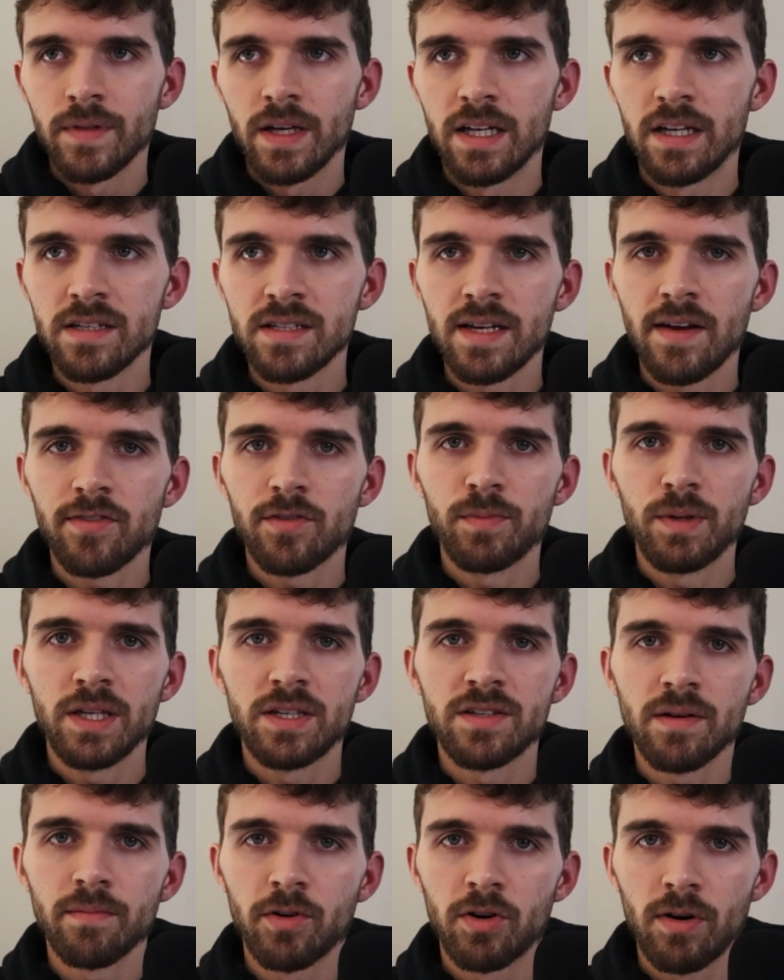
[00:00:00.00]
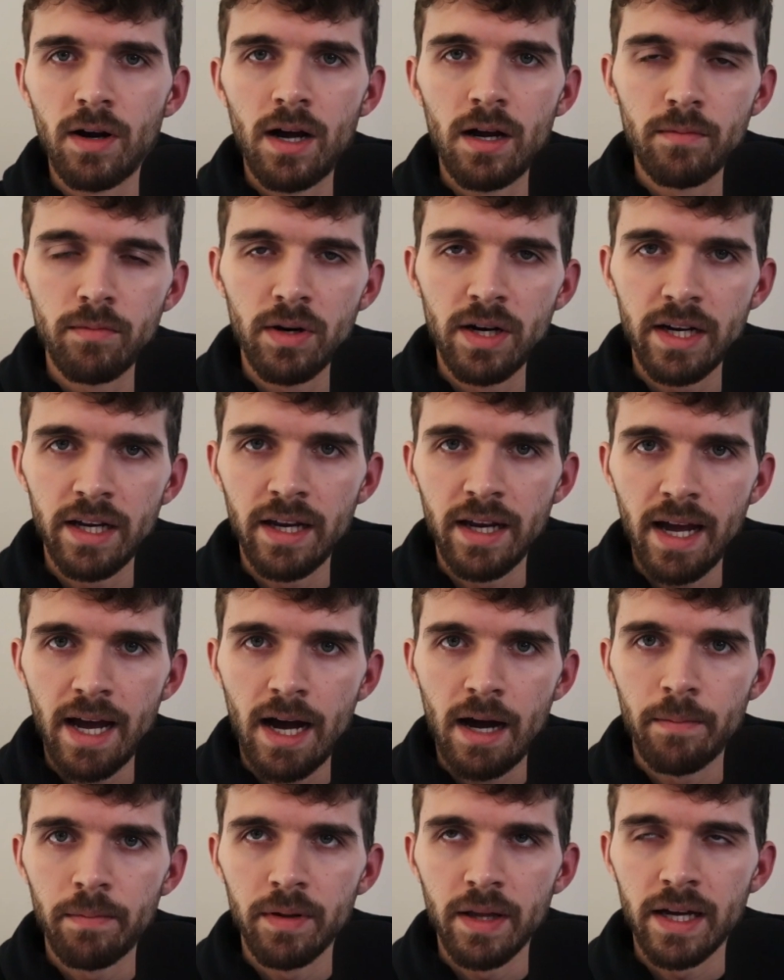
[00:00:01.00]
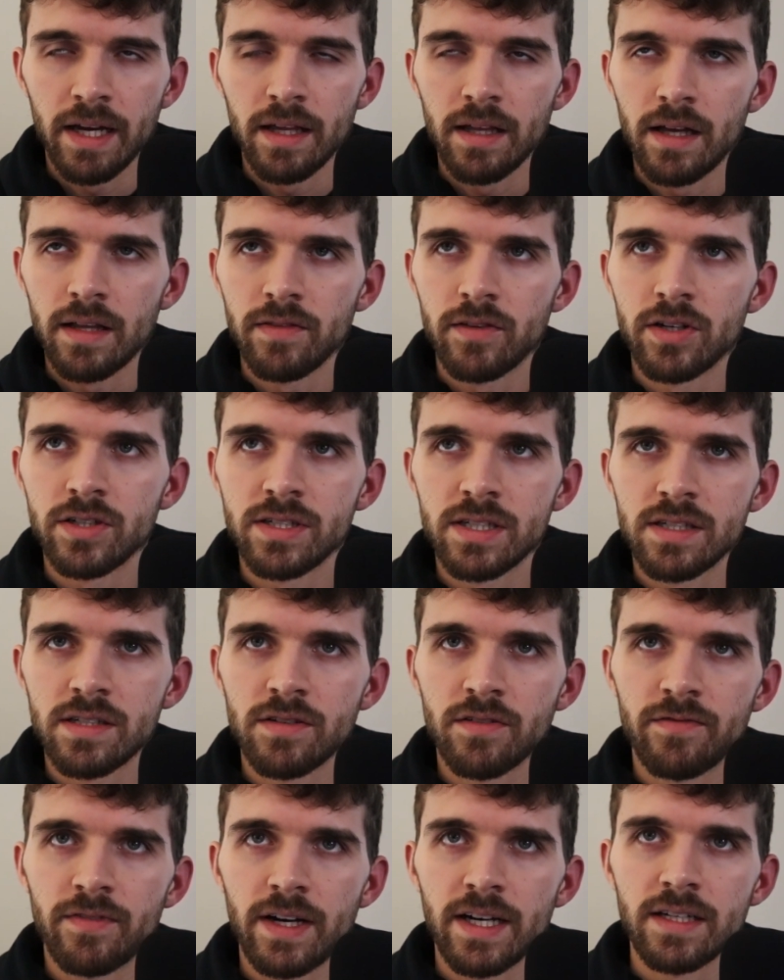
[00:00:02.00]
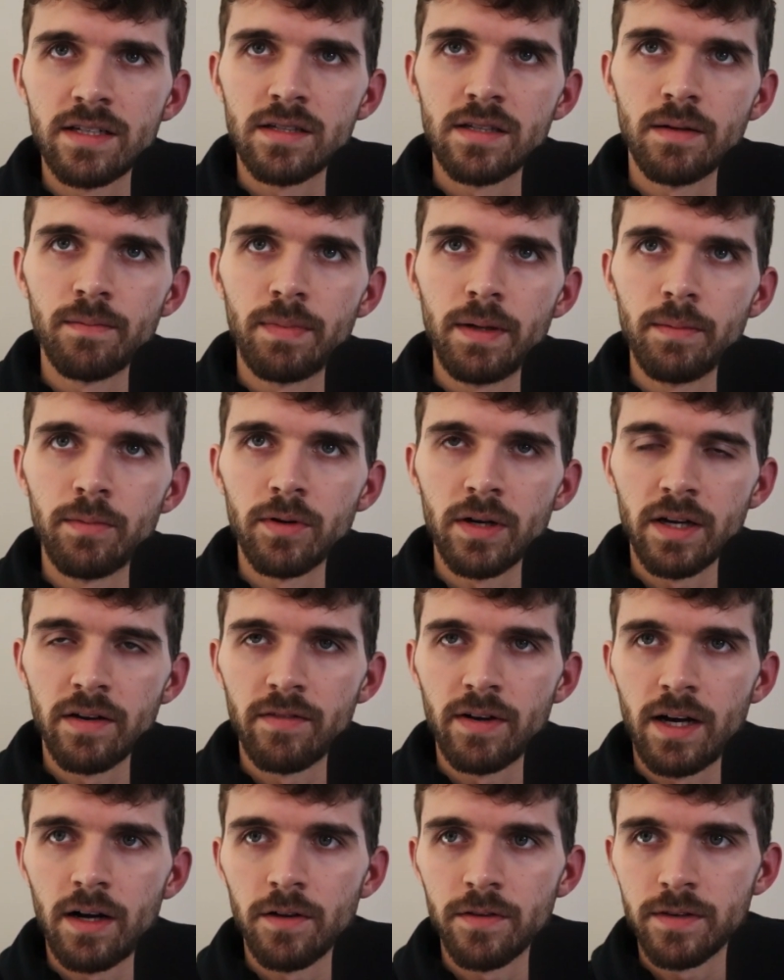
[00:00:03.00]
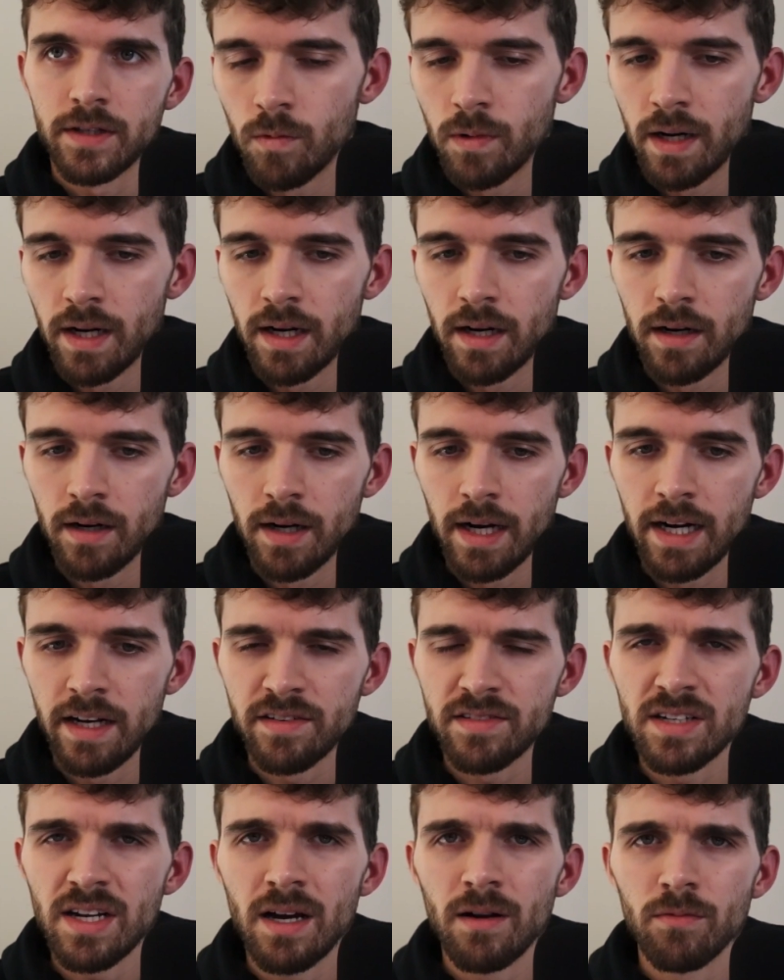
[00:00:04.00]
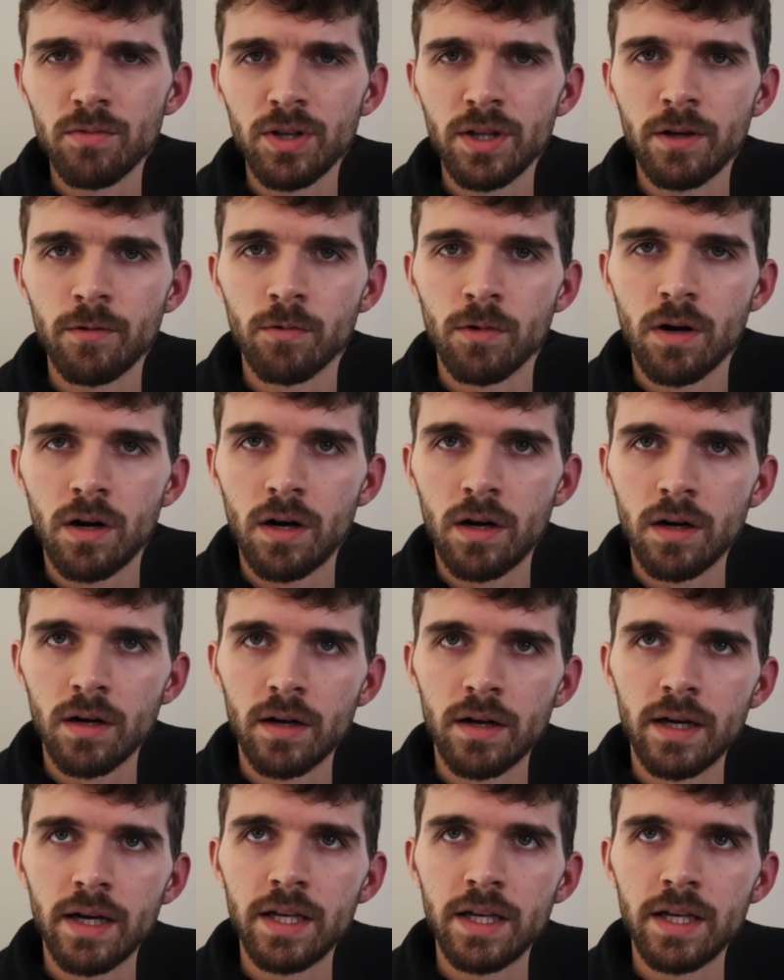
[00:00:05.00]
It doesn't have to be some groundbreaking app. Like there's this advice that people give out where, and it's not really wrong.